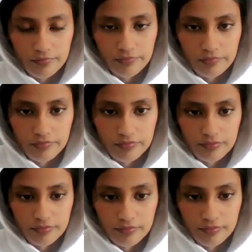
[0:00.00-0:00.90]

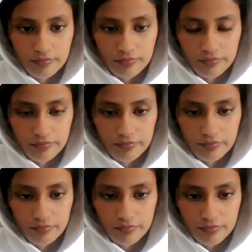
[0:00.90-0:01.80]

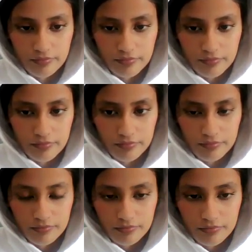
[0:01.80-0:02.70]

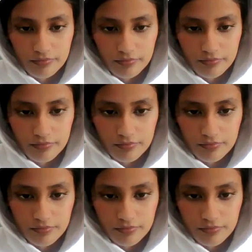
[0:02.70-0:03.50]
The person shown says nothing.